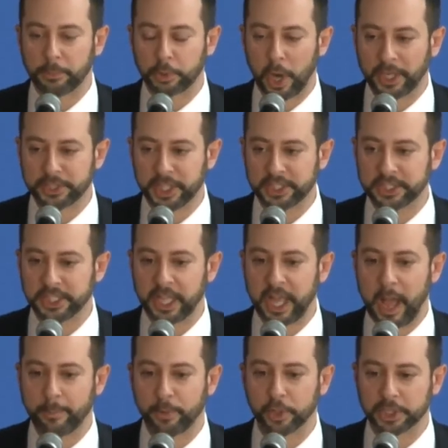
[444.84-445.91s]
projects and
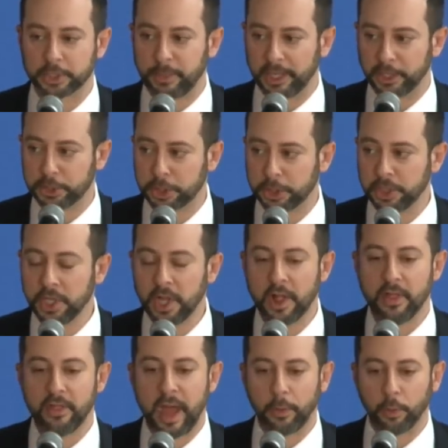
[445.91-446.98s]
capital expenditure,
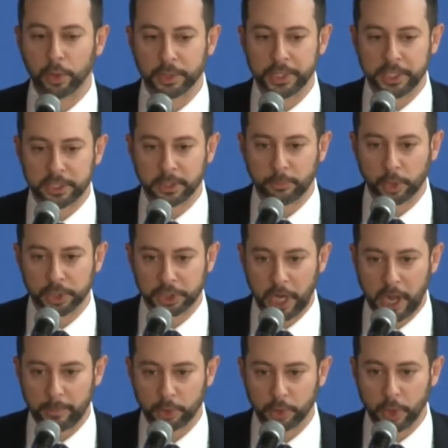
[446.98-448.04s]
that will lead to more
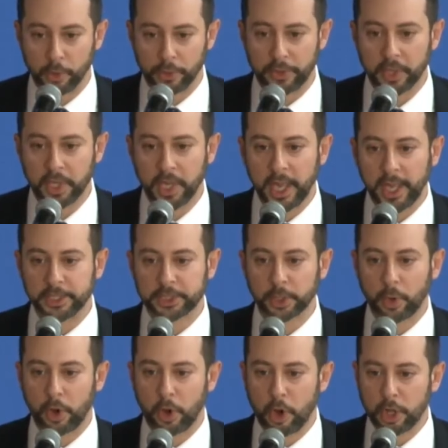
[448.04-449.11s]
job growth. And
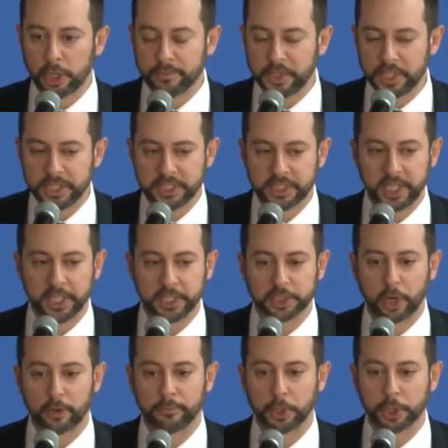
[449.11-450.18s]
so all of these
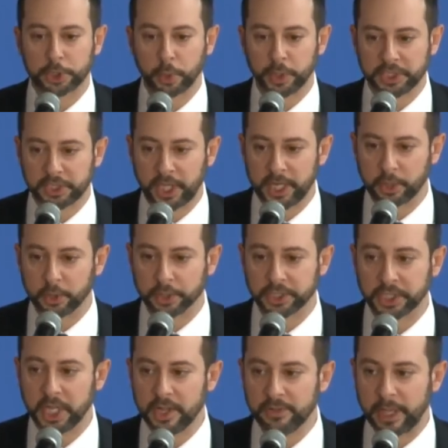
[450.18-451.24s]
things are virtuous
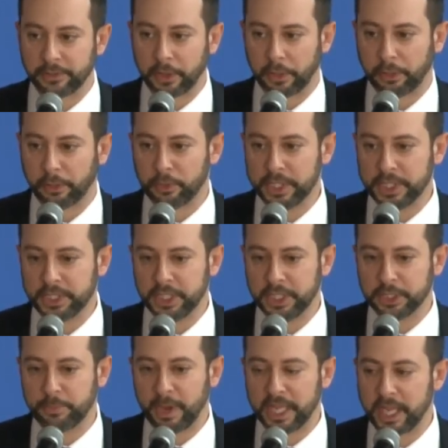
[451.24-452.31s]
cycles that the three
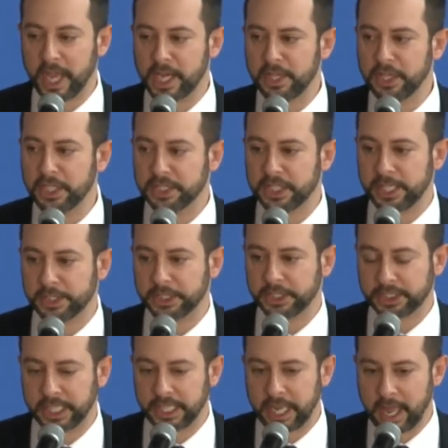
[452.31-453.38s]
C's, by getting these
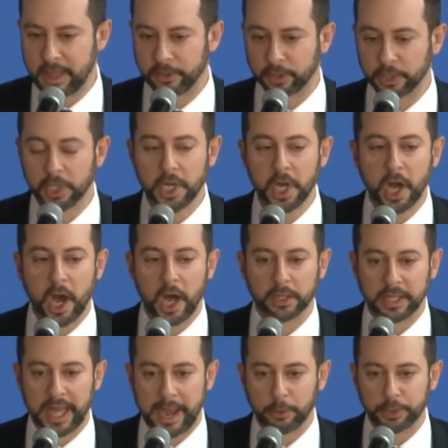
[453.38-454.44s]
nations together,
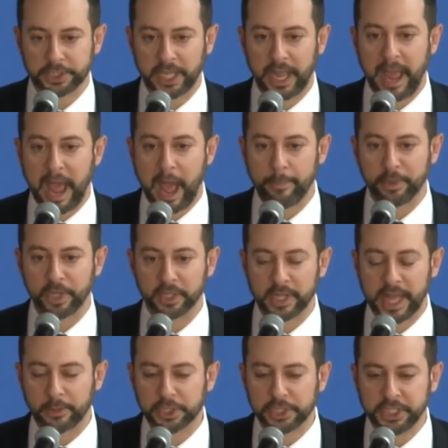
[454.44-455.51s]
allows to happen. It
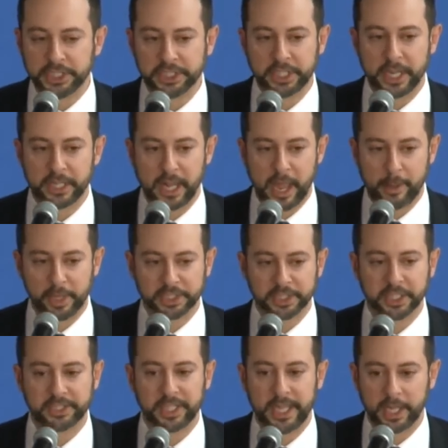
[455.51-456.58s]
allows these dynamics
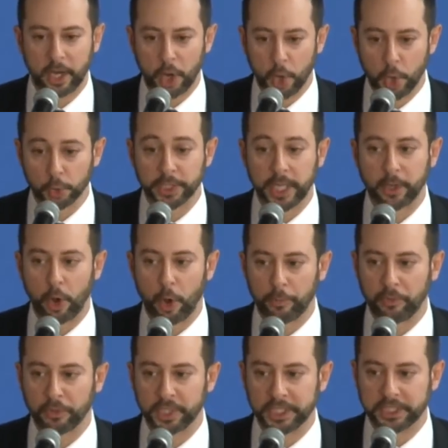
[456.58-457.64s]
to take hold and
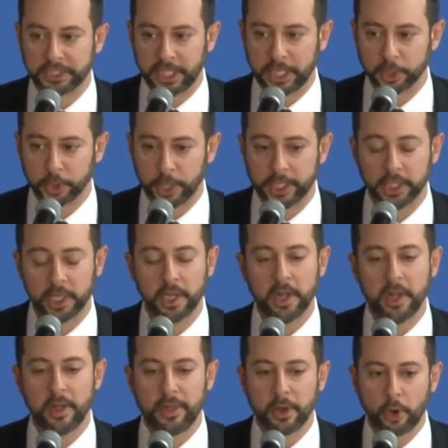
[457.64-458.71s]
hopefully accelerate.
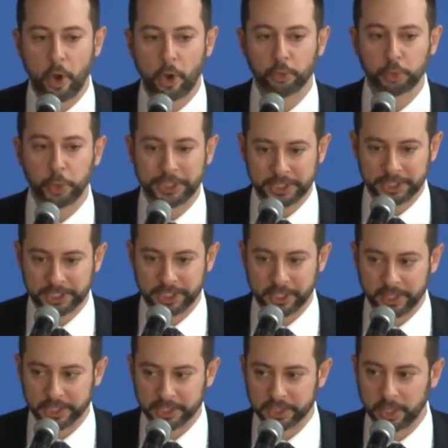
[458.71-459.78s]
There are risks
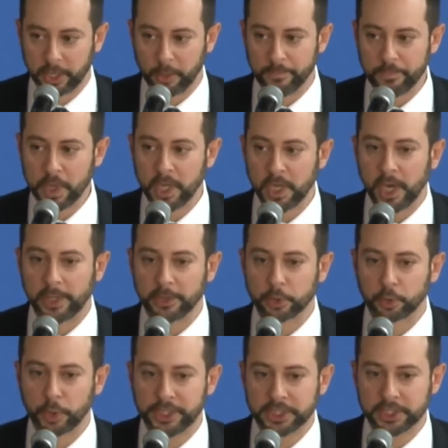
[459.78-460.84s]
to this, though. And
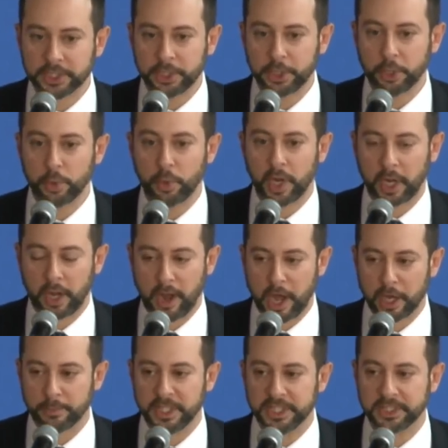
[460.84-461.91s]
the risks to
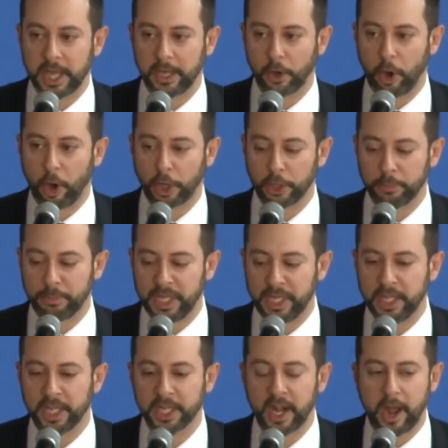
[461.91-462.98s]
economies that are
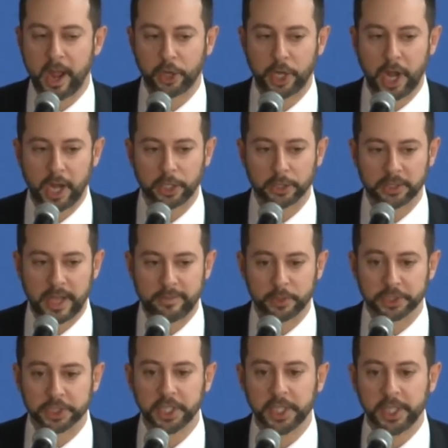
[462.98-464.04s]
competing at higher and higher
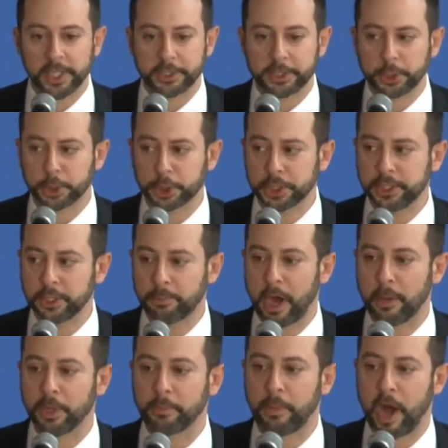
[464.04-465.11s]
levels is usually in the
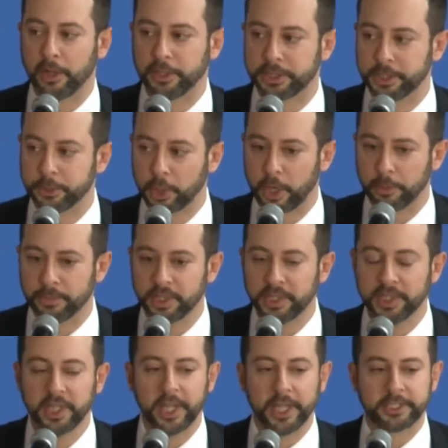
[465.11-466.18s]
public policy realm.
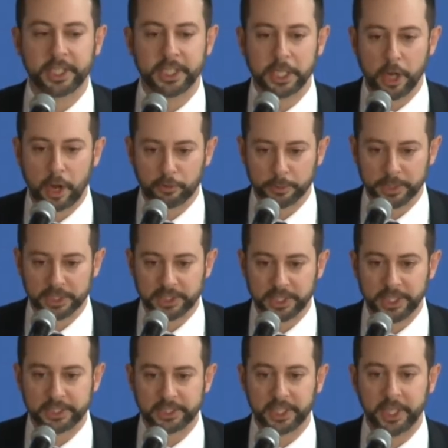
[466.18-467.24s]
It's in government.
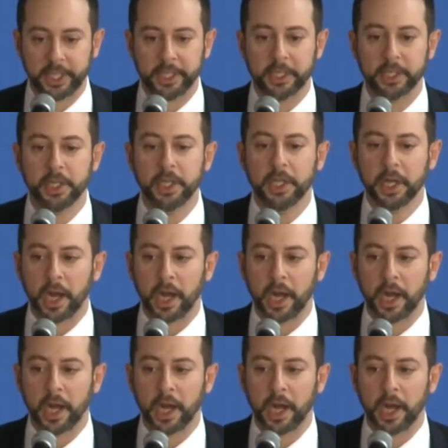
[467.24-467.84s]
It's in